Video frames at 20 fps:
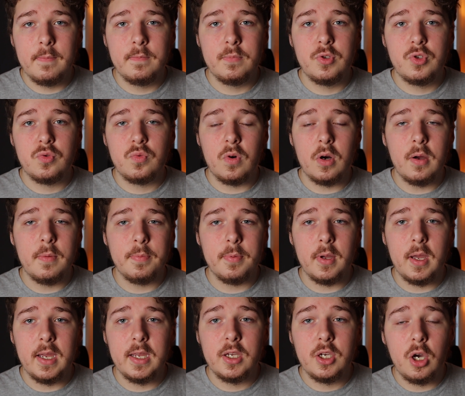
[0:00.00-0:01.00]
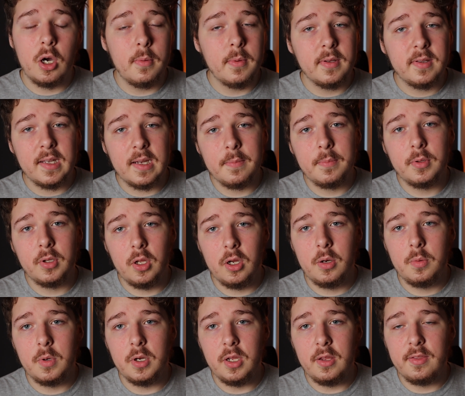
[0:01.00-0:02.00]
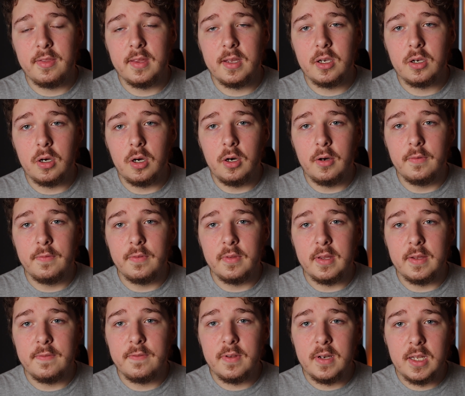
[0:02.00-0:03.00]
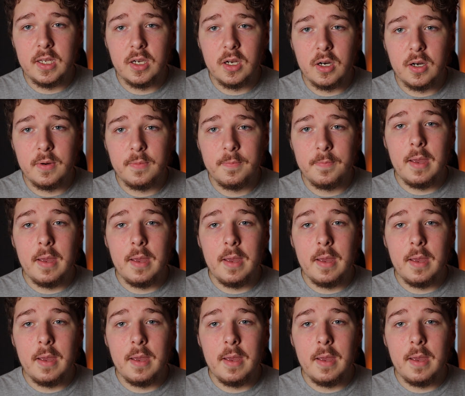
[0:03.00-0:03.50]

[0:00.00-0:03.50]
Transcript: Drop a comment down below what you think of the video,